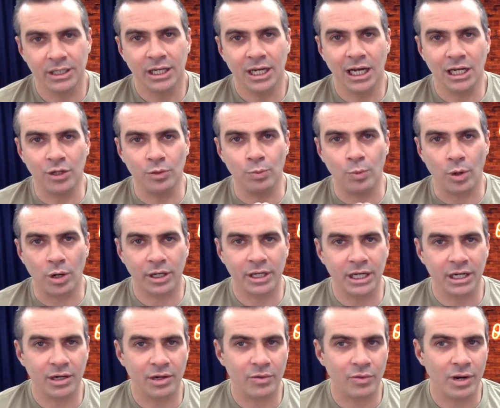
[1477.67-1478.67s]
and you
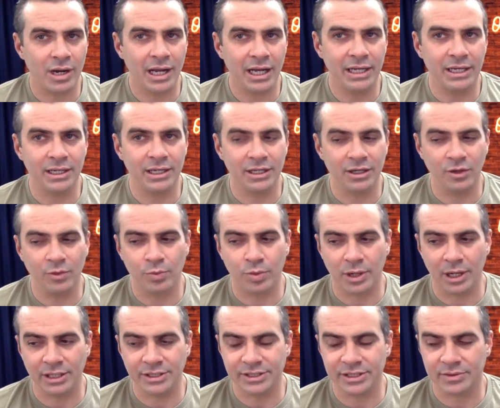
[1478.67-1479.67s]
marketed it right and you
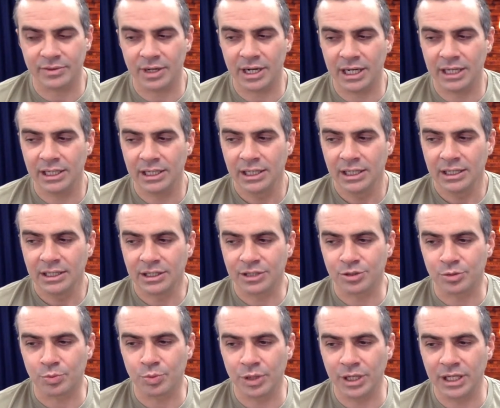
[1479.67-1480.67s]
priced it right, there's
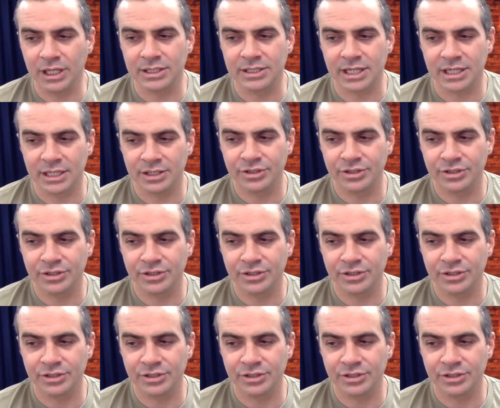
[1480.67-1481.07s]
a pretty good